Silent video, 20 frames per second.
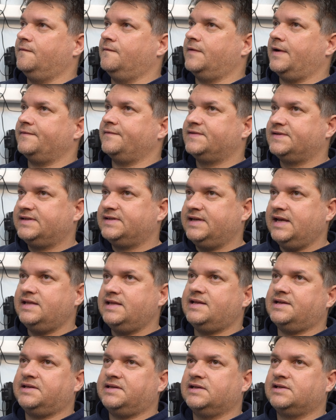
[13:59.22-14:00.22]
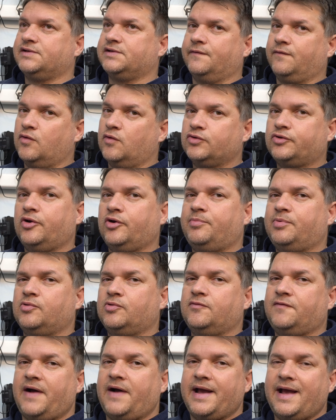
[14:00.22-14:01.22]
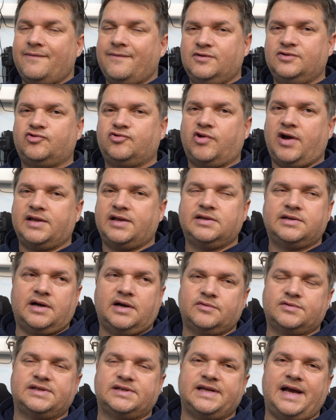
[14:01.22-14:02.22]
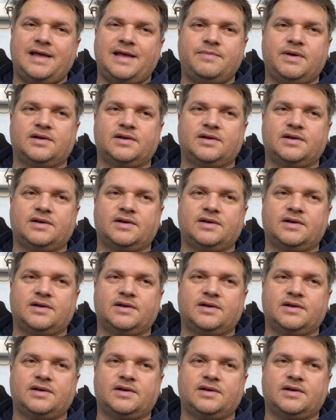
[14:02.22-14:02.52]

I've seen that it's waterproof. I haven't tried it outside